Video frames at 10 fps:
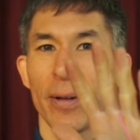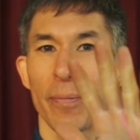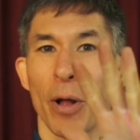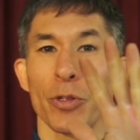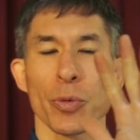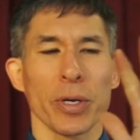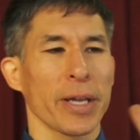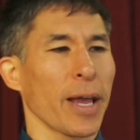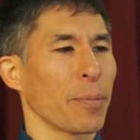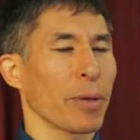I'll do it
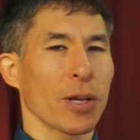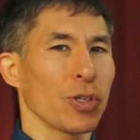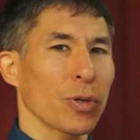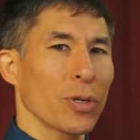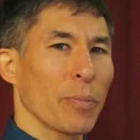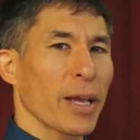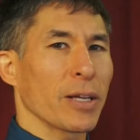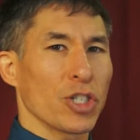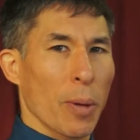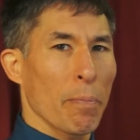again because you can make
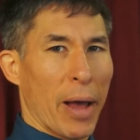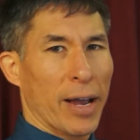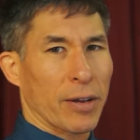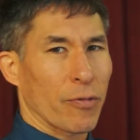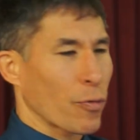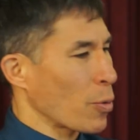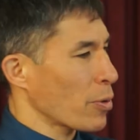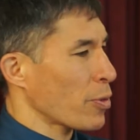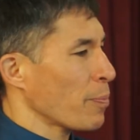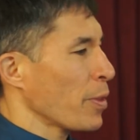it jump back and forth.